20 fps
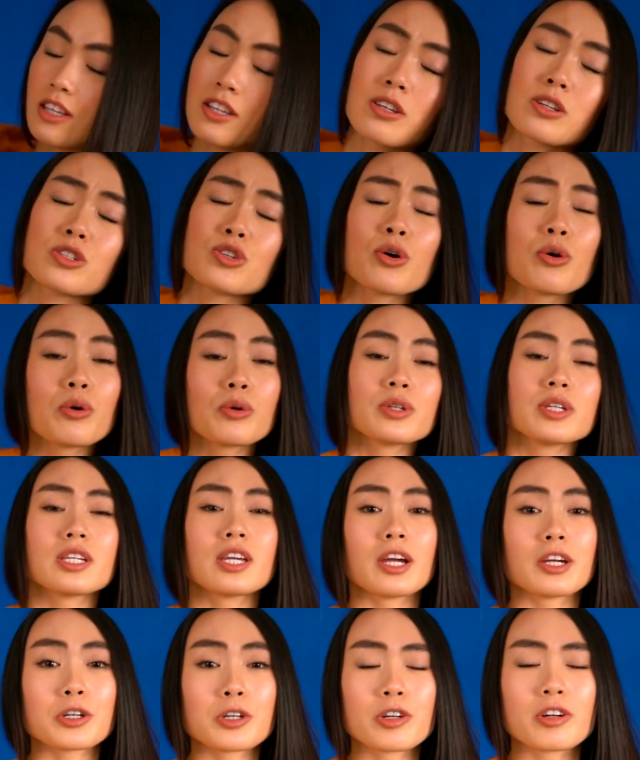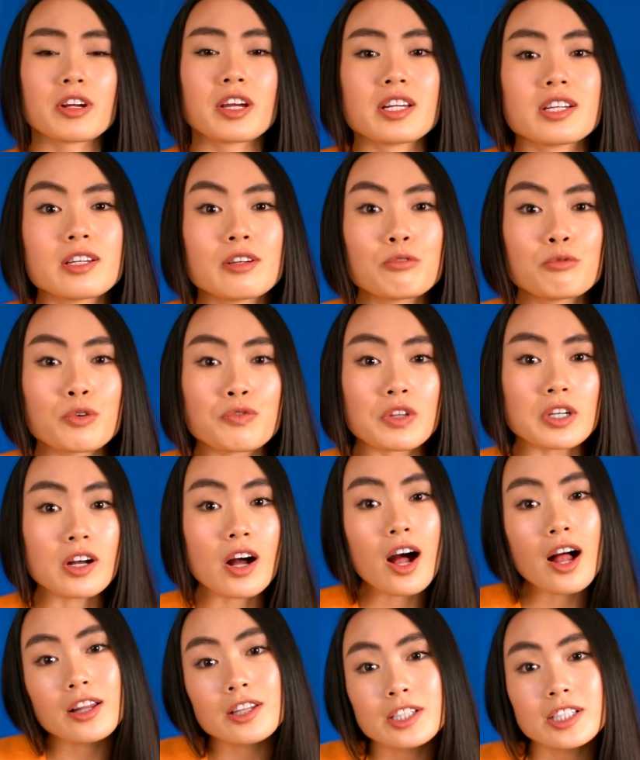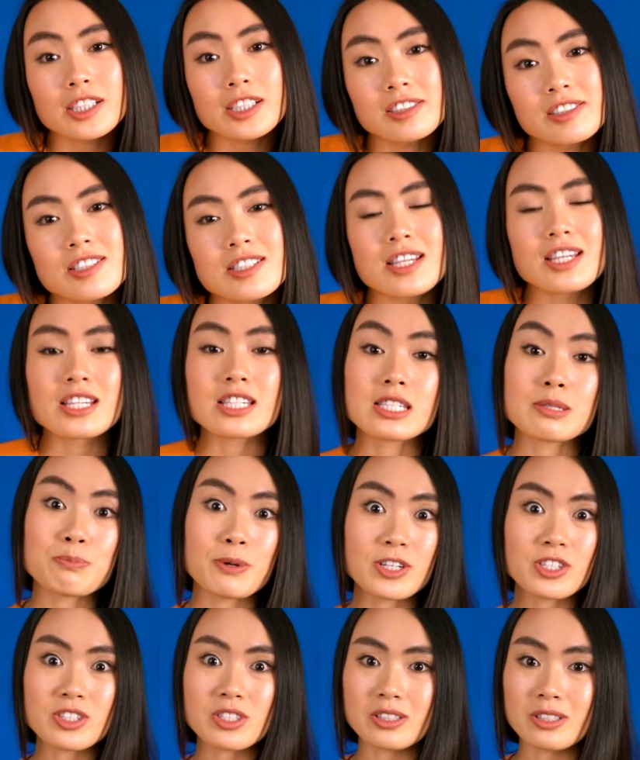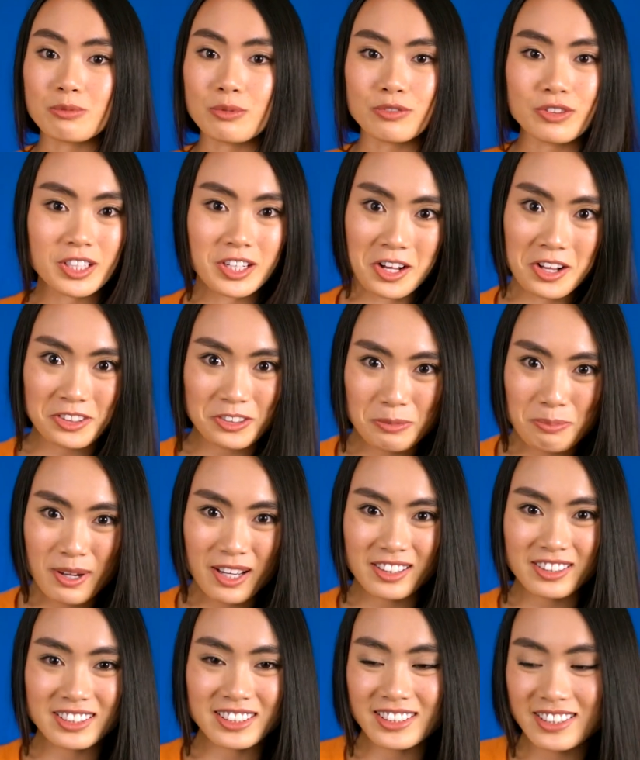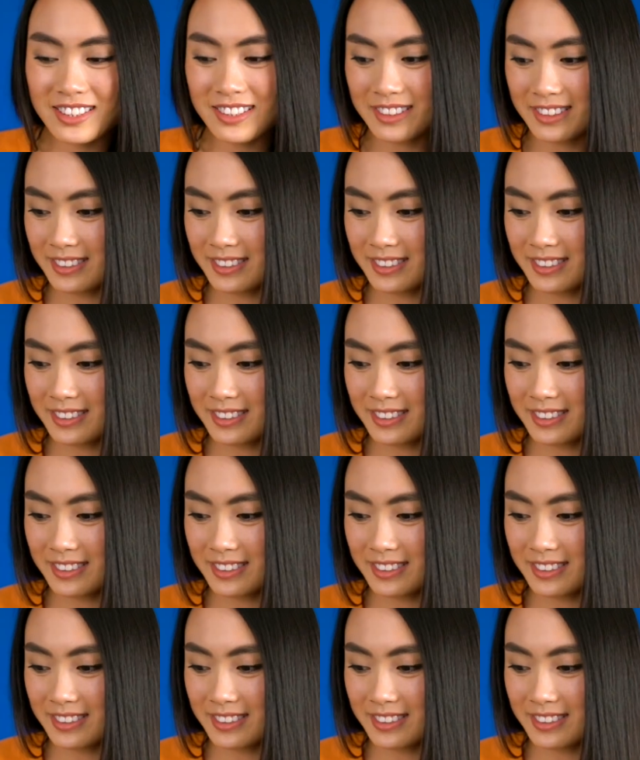You could totally get creative with the colors, especially with the color palettes.